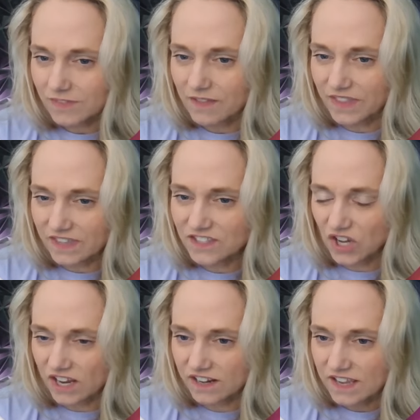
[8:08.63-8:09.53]
I think it's
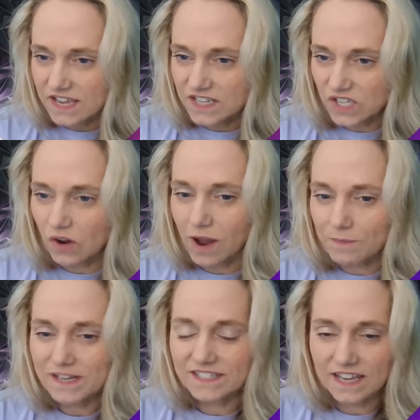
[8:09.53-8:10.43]
good. So I'm
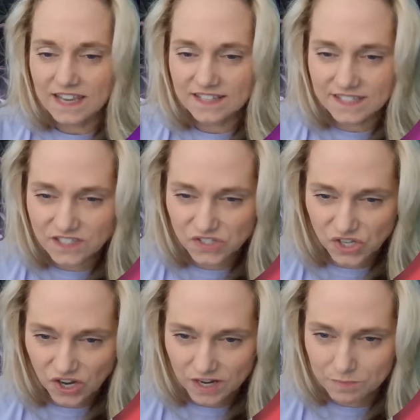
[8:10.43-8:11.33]
going to say, yes, this is
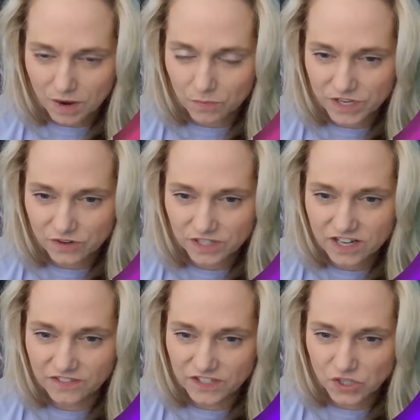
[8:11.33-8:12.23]
good. But when you click
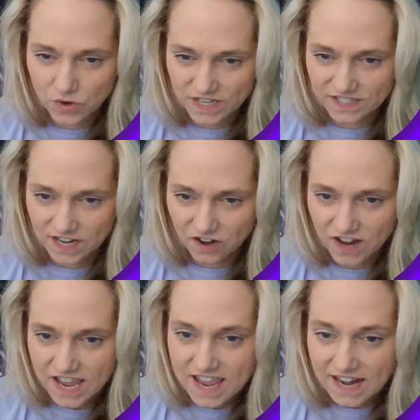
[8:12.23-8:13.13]
on the screens here,
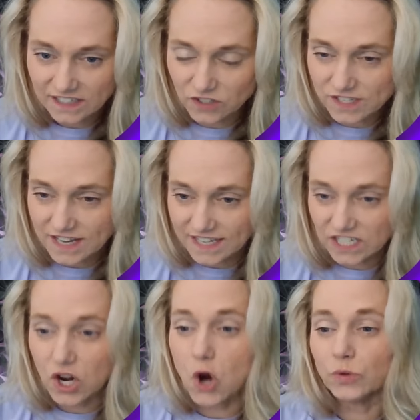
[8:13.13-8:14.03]
and it looks like you
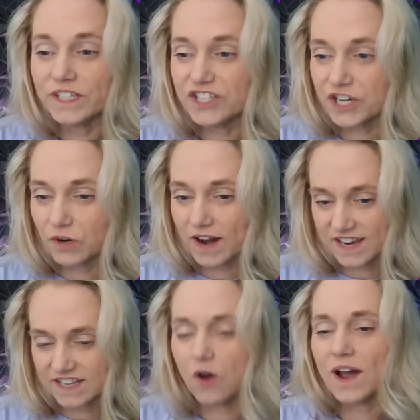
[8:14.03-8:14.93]
can only
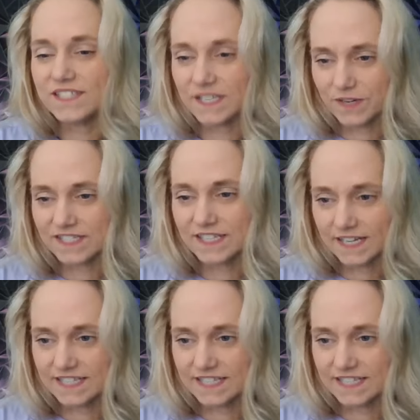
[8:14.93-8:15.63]
generate, oh, I see what it's saying.